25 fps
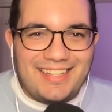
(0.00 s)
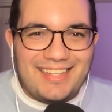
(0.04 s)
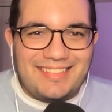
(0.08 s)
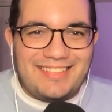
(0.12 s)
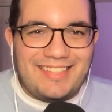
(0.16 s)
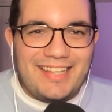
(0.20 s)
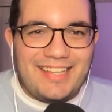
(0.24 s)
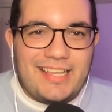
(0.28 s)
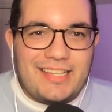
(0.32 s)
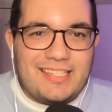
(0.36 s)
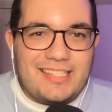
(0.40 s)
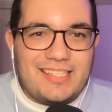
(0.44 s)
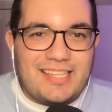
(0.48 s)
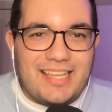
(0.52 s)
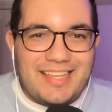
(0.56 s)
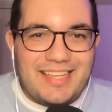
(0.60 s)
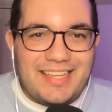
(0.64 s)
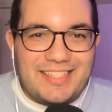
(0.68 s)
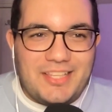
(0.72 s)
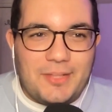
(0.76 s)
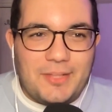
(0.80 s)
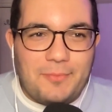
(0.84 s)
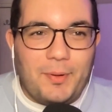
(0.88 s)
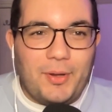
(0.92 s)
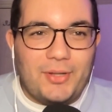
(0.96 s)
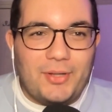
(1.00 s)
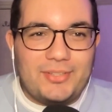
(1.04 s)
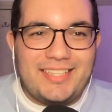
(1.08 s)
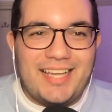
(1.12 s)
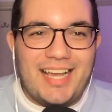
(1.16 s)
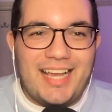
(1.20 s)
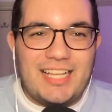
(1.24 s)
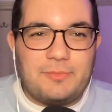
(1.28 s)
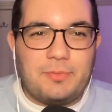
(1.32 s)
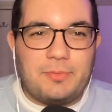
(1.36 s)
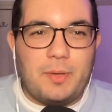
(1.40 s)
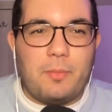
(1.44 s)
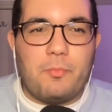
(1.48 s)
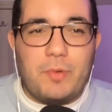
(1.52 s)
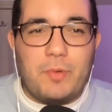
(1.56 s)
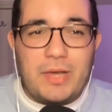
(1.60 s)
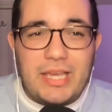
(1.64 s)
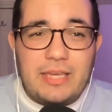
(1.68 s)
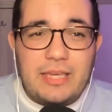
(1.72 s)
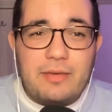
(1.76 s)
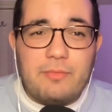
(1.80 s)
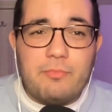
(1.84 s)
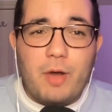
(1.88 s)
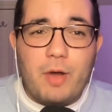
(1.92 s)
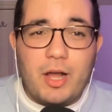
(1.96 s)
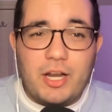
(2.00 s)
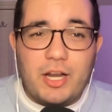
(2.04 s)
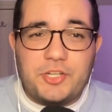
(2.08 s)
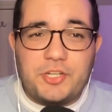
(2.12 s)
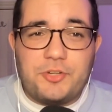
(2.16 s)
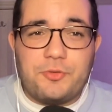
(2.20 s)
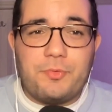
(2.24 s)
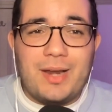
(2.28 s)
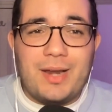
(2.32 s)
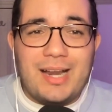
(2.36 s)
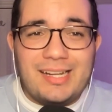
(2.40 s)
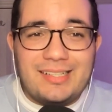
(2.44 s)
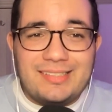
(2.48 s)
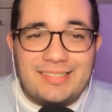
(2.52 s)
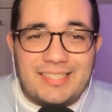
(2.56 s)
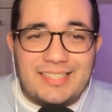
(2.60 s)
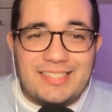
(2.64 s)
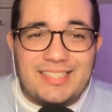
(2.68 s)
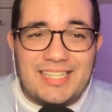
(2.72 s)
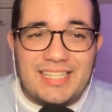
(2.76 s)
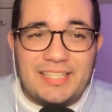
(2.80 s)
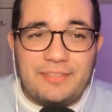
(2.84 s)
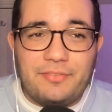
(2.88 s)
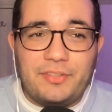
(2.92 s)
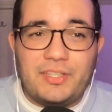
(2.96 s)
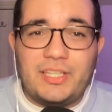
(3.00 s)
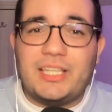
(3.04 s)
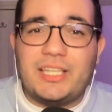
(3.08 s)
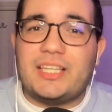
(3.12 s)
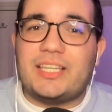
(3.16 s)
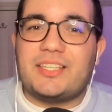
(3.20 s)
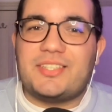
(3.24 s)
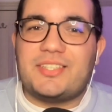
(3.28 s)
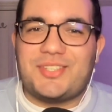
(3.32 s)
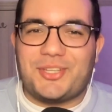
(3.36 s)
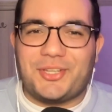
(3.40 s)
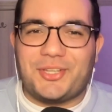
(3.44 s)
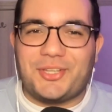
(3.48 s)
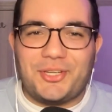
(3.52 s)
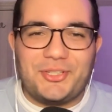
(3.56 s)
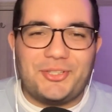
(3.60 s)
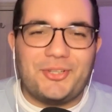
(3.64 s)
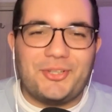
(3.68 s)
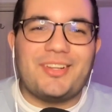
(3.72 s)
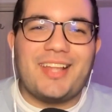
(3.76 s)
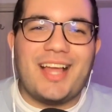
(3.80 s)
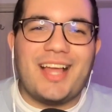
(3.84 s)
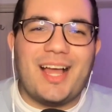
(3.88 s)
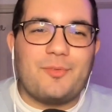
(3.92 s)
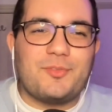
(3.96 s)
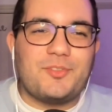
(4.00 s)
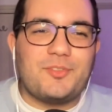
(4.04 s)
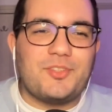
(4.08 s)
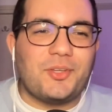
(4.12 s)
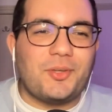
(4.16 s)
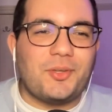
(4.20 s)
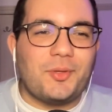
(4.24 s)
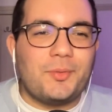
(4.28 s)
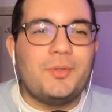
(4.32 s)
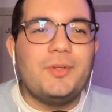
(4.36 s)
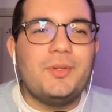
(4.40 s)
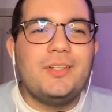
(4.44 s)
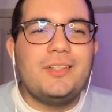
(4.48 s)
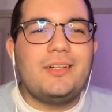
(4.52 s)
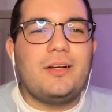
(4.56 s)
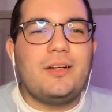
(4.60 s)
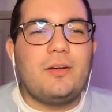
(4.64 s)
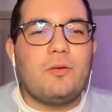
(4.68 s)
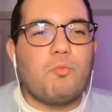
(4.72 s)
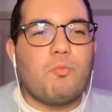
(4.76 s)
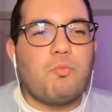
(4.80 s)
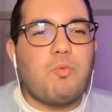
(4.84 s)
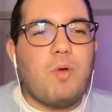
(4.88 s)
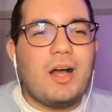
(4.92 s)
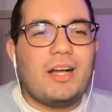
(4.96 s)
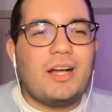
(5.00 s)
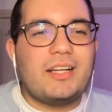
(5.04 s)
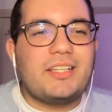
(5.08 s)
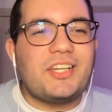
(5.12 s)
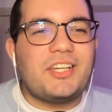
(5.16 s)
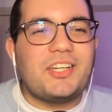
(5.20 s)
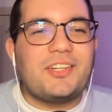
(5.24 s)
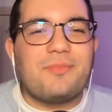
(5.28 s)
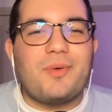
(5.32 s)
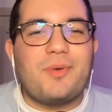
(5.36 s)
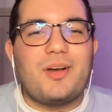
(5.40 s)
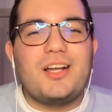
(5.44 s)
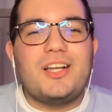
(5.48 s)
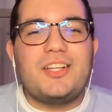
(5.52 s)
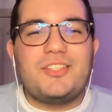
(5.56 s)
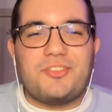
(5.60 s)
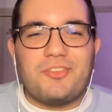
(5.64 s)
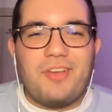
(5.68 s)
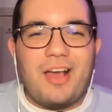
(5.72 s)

This is the podcast where we watch reality TV so you don't have to. Welcome to